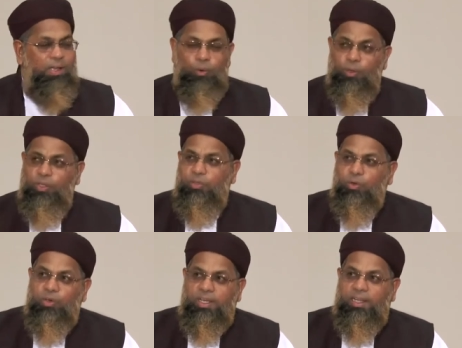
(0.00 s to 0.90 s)

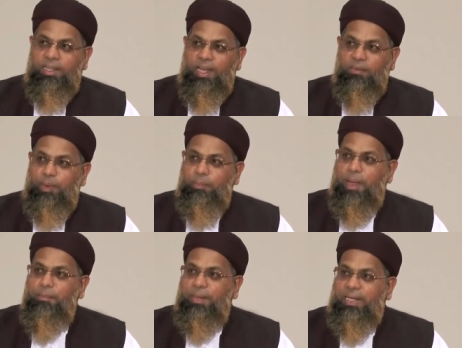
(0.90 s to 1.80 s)
Uzkur kada,
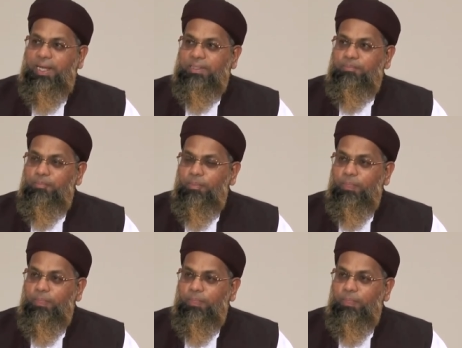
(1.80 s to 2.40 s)
remember that.